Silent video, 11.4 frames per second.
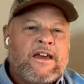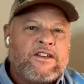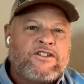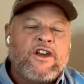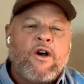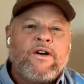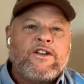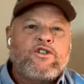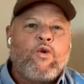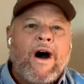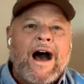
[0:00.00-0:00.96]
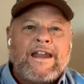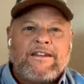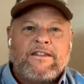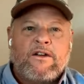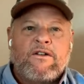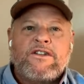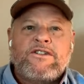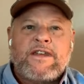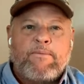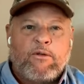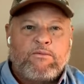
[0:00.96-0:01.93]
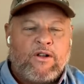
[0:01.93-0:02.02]
is so entwined that they're
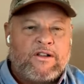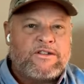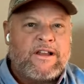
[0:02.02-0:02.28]
inseparable.